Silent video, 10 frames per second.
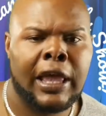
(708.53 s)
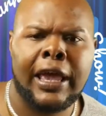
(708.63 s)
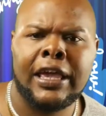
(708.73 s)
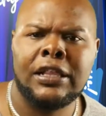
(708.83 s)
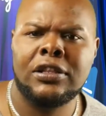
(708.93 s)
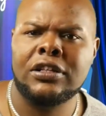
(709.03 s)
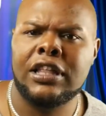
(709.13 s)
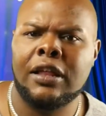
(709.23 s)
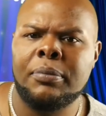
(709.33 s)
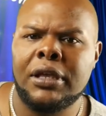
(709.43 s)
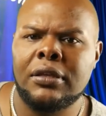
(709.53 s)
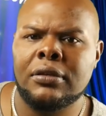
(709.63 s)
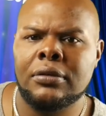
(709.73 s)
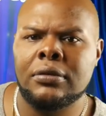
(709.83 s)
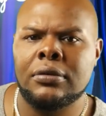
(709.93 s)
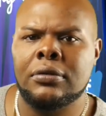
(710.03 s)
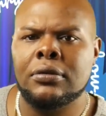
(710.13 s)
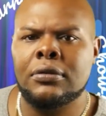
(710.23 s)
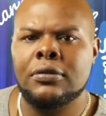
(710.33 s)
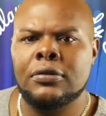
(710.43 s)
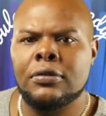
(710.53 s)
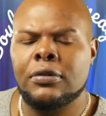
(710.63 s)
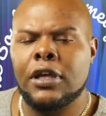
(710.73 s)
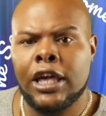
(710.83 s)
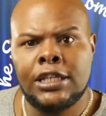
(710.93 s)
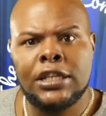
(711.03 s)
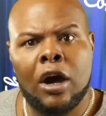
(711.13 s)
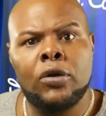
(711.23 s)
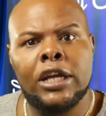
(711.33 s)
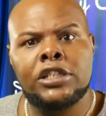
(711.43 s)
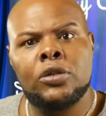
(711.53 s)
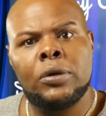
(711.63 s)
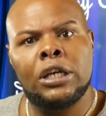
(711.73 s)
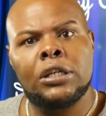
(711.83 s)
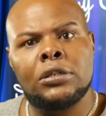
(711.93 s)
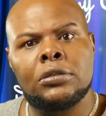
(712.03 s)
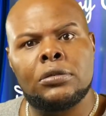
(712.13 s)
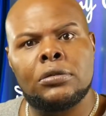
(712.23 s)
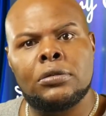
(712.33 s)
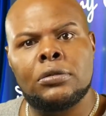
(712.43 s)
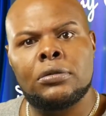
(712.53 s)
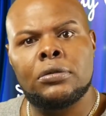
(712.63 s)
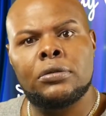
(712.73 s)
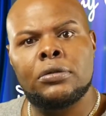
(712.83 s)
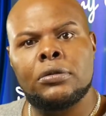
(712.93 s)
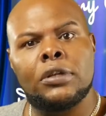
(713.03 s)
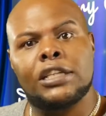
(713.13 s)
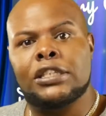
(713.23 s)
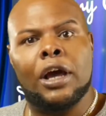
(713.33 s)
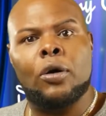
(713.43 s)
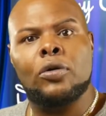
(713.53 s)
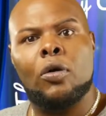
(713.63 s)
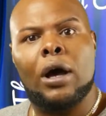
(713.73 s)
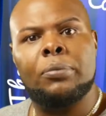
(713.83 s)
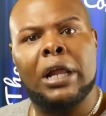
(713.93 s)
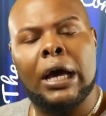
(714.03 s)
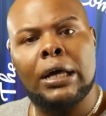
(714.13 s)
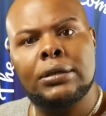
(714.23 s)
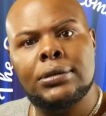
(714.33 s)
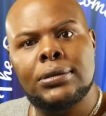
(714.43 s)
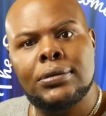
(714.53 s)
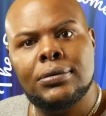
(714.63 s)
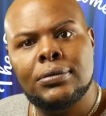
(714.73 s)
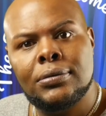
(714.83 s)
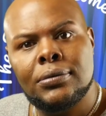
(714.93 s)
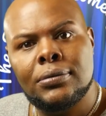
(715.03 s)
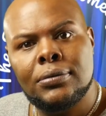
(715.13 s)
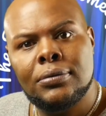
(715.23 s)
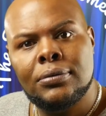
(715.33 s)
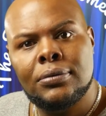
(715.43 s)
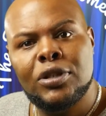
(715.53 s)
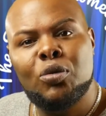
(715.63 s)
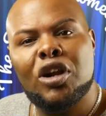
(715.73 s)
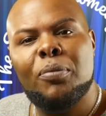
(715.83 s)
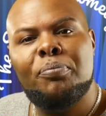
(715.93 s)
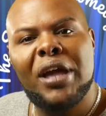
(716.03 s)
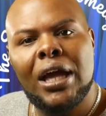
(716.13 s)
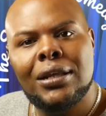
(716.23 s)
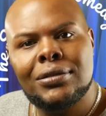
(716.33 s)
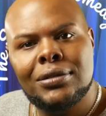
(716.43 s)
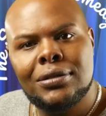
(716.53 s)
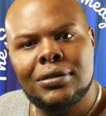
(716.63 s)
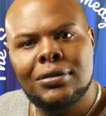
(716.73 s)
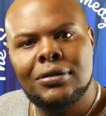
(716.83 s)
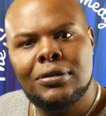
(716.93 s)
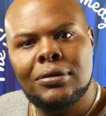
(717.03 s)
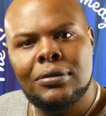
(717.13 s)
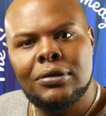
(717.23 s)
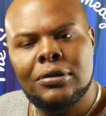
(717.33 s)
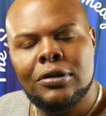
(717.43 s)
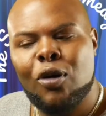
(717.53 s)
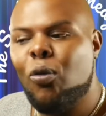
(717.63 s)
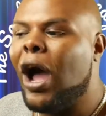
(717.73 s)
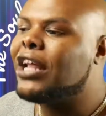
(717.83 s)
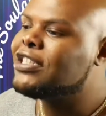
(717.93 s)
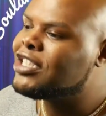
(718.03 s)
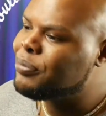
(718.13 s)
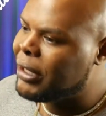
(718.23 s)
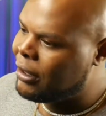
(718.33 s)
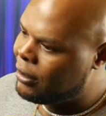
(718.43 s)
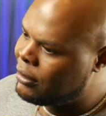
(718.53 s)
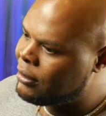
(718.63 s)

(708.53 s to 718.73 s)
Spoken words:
And he looked at me. And he said, oh, yes, you is. I said, oh, no, I'm not. You want to bet? Watch me.